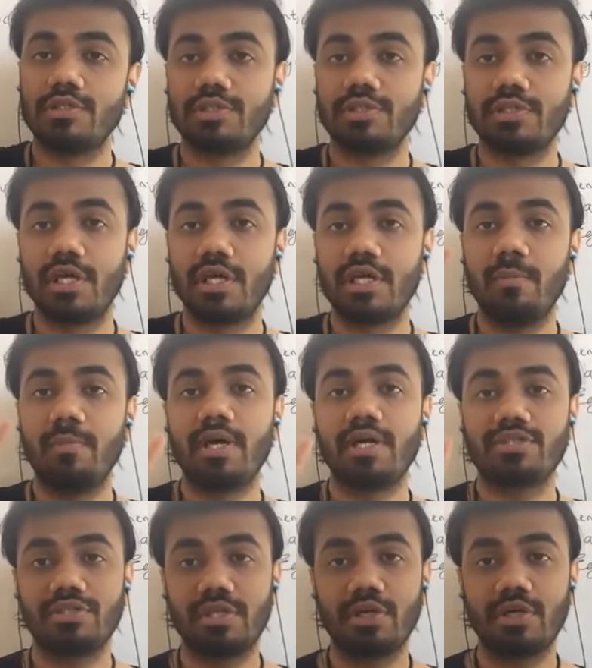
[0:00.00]
So
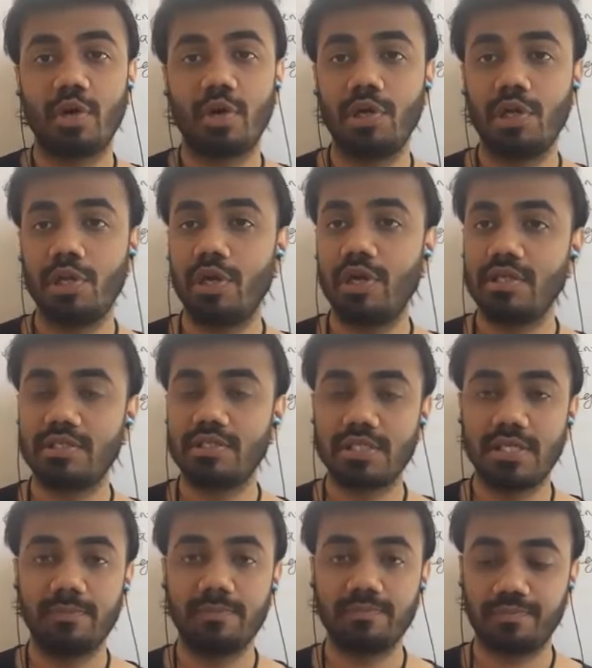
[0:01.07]
circumduction and condyloid is
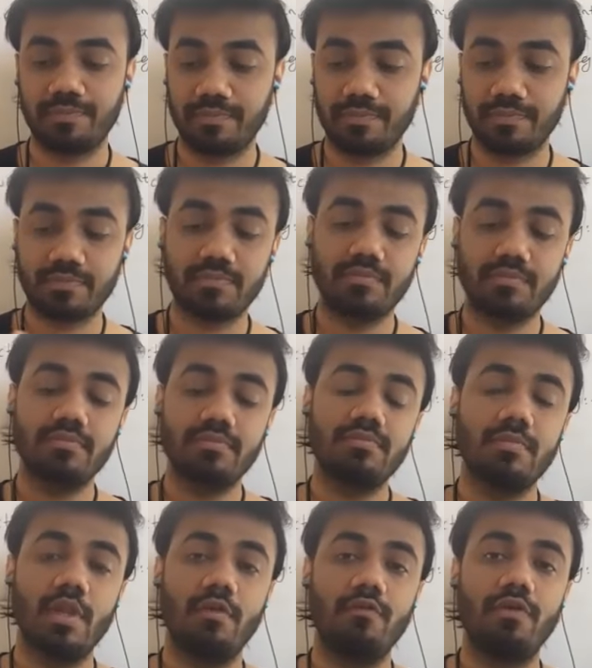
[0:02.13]
same,
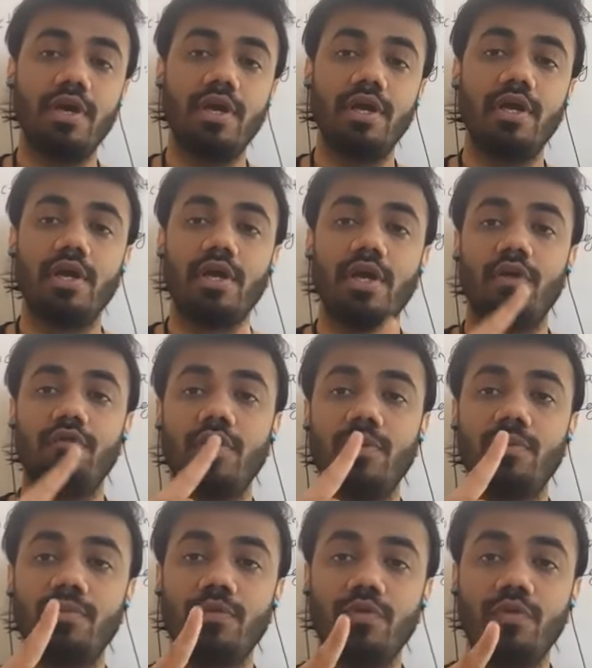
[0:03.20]
where we
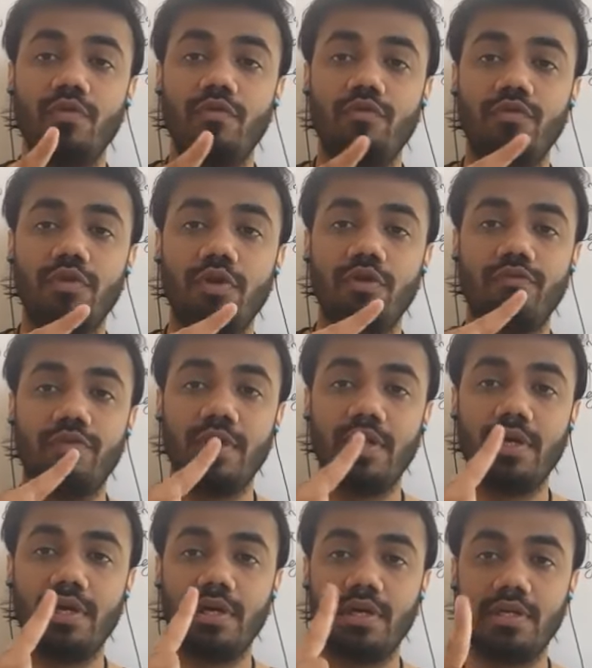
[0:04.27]
move the
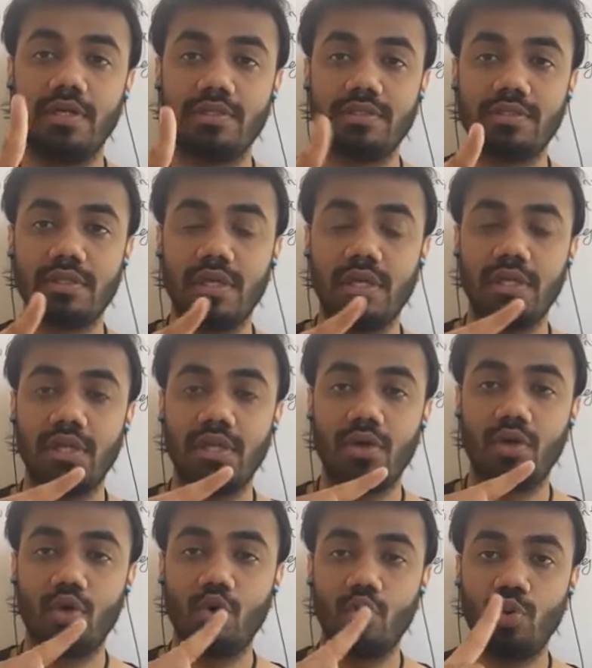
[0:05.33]
fingers in a
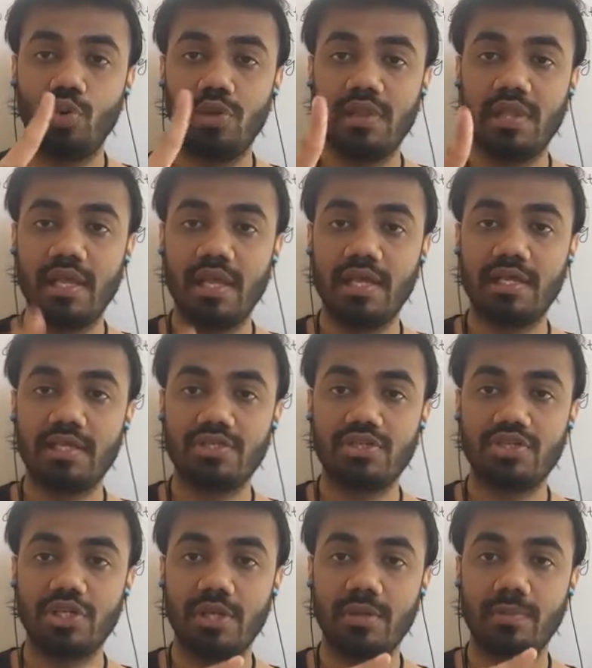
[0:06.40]
cone-like
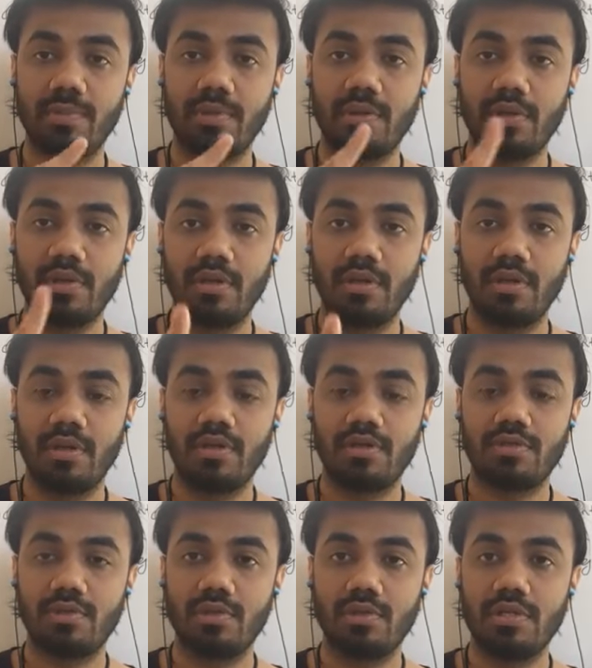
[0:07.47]
shape.
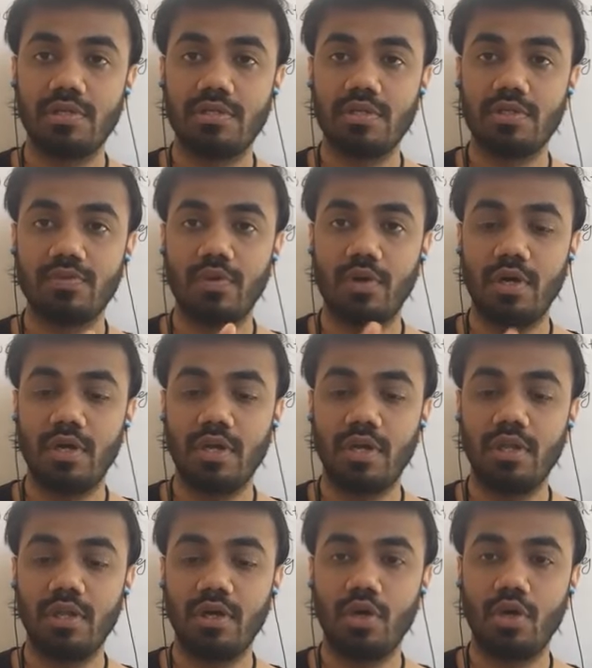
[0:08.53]
So this is what
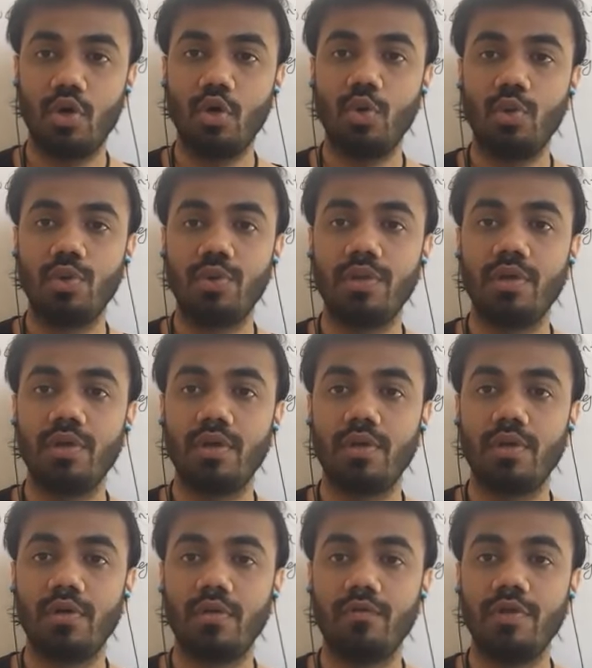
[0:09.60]
in a cone,
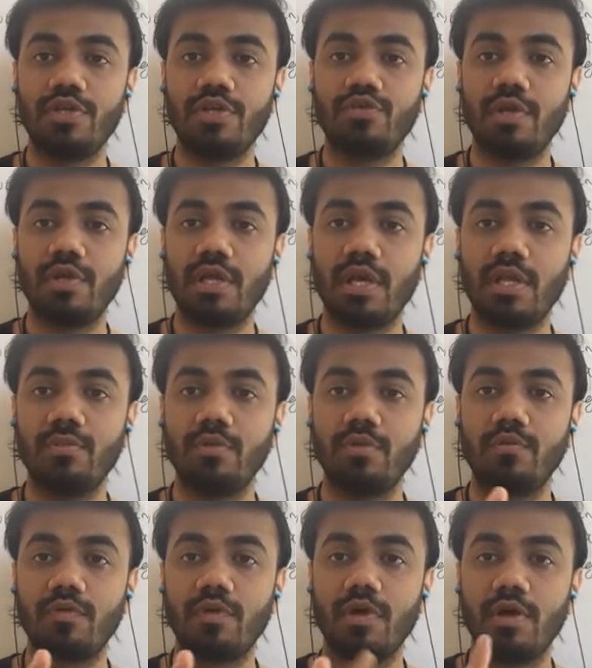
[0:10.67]
which we can
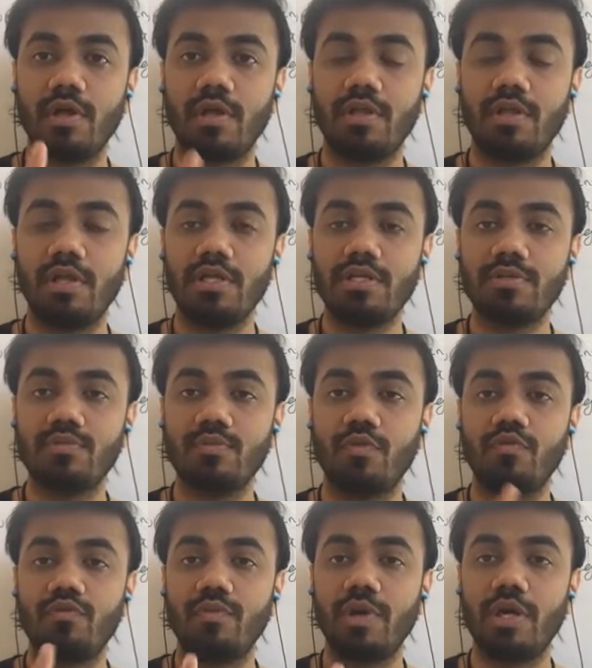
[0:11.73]
move. This
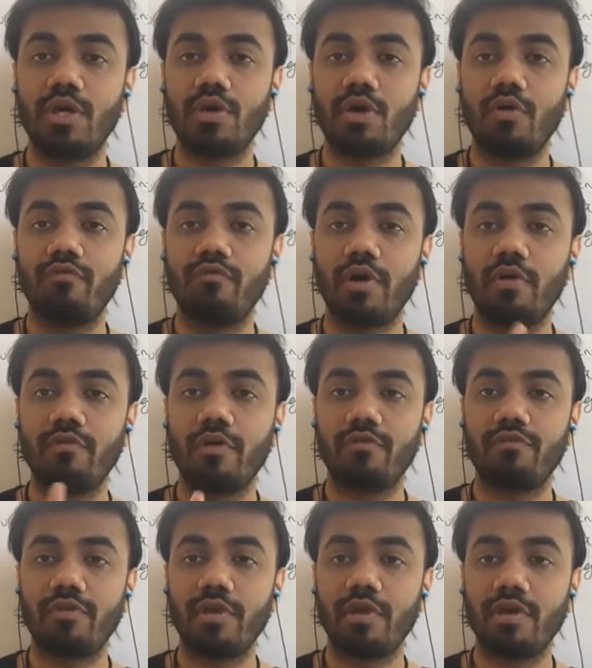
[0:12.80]
movement of
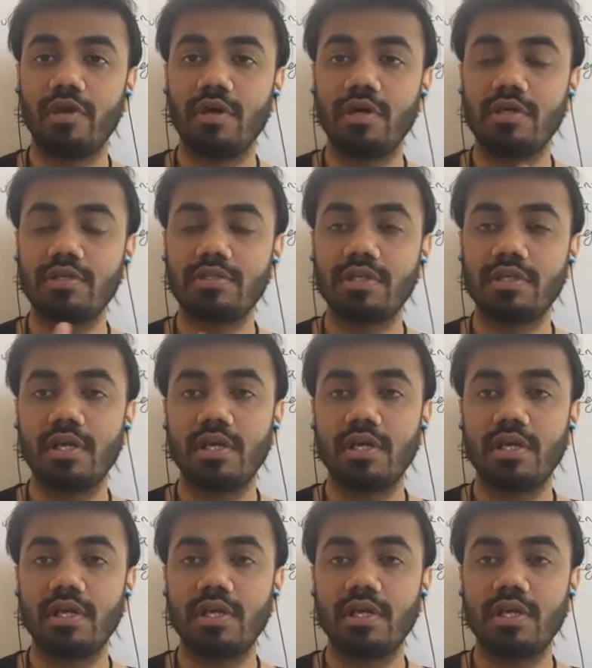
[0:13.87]
our fingers